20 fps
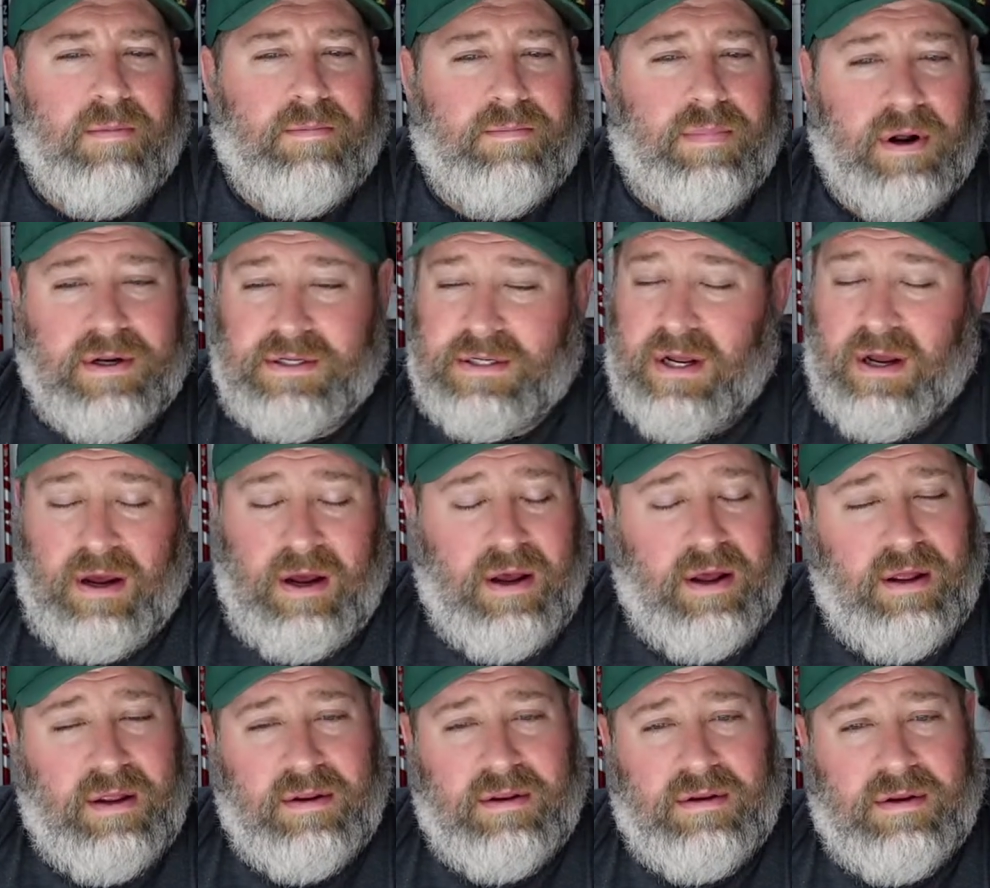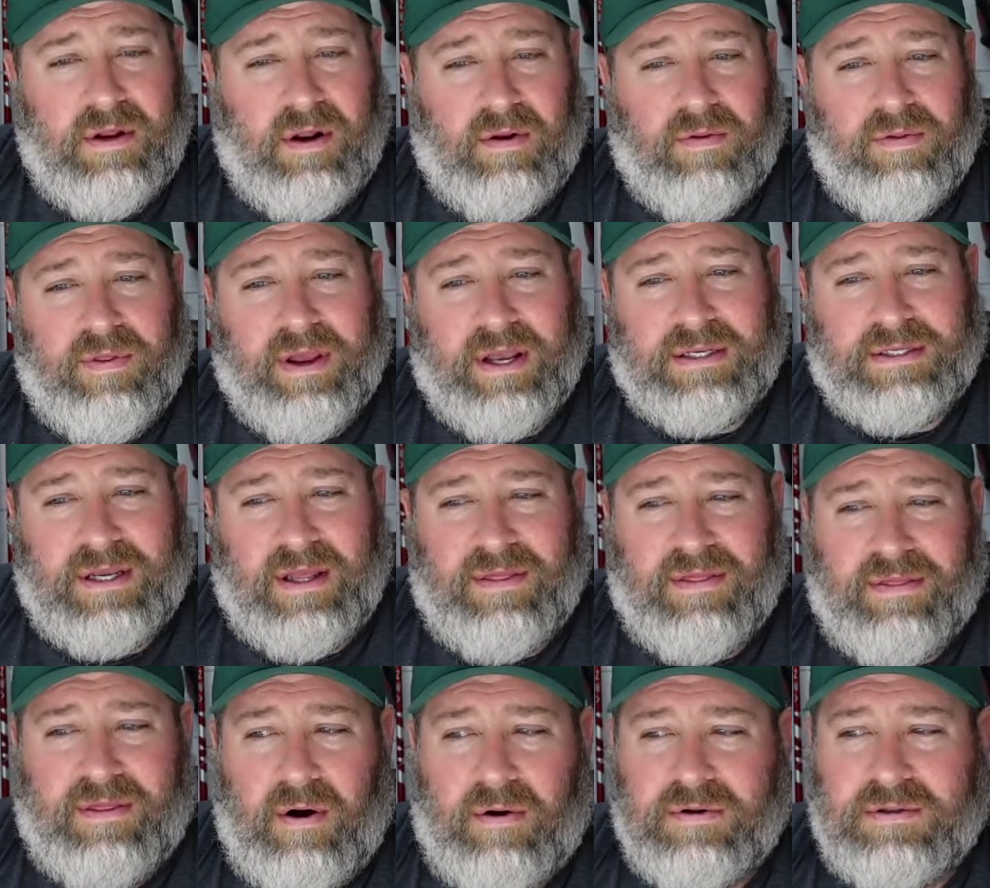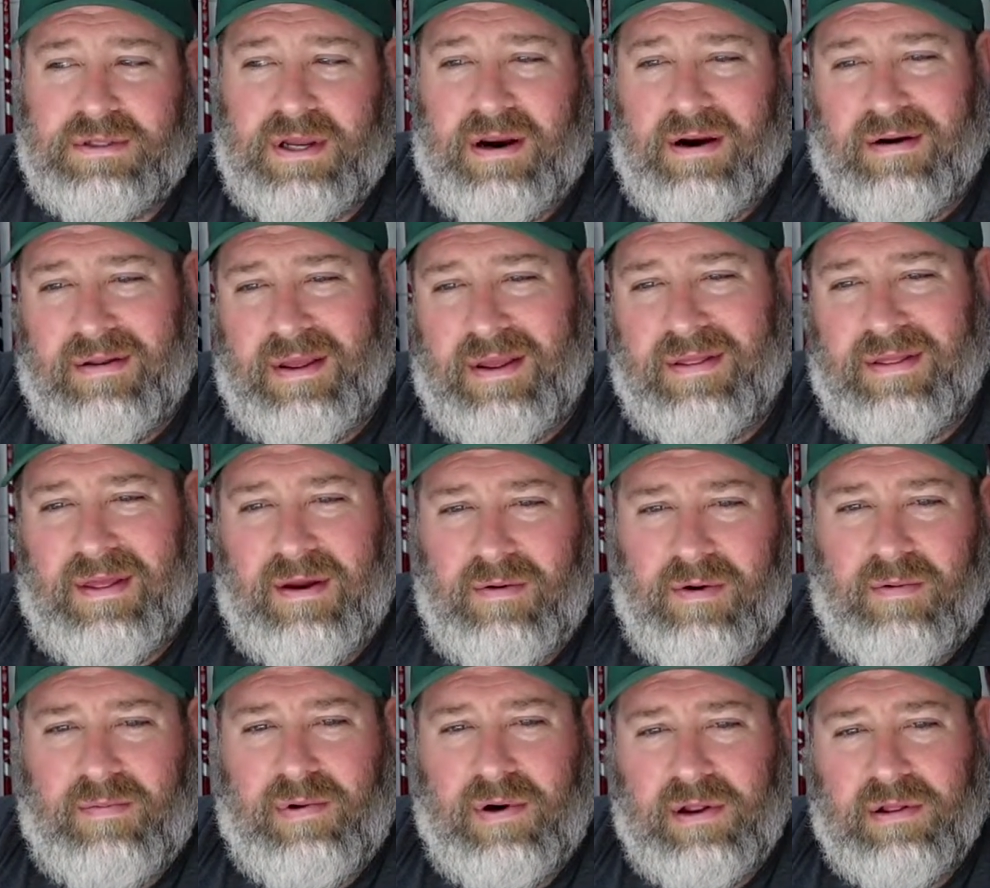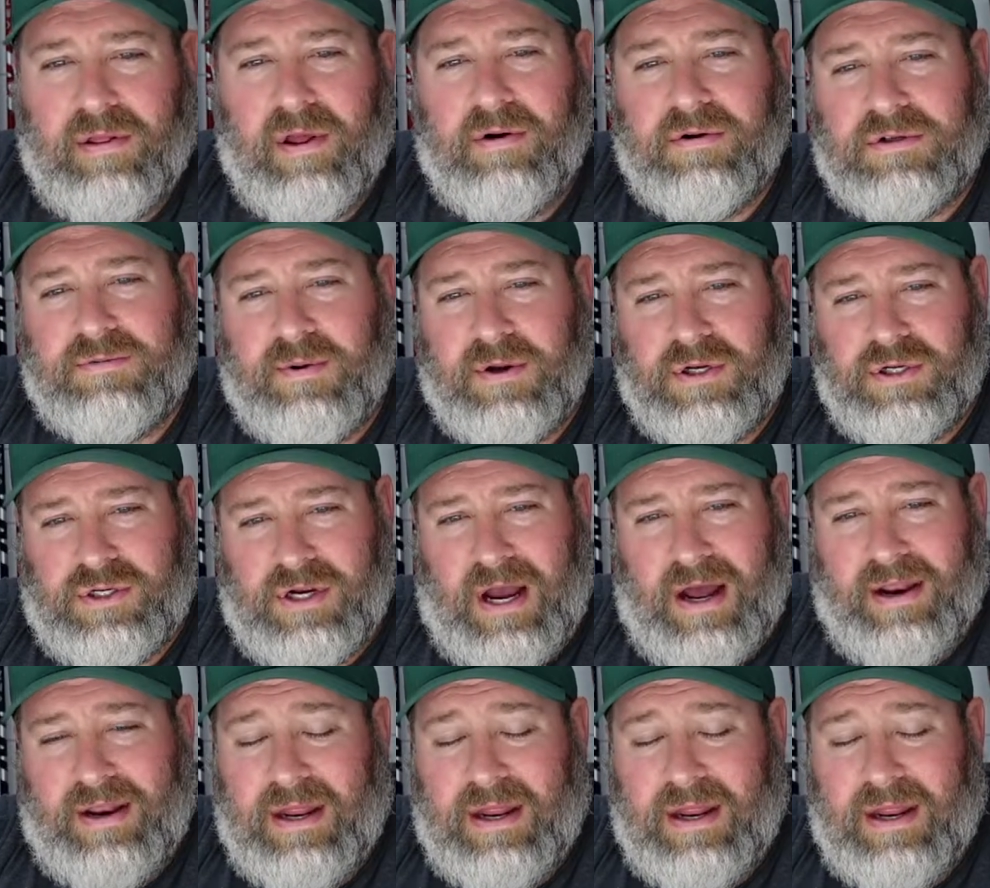But, like I said, those there, they were a pretty low spin shot.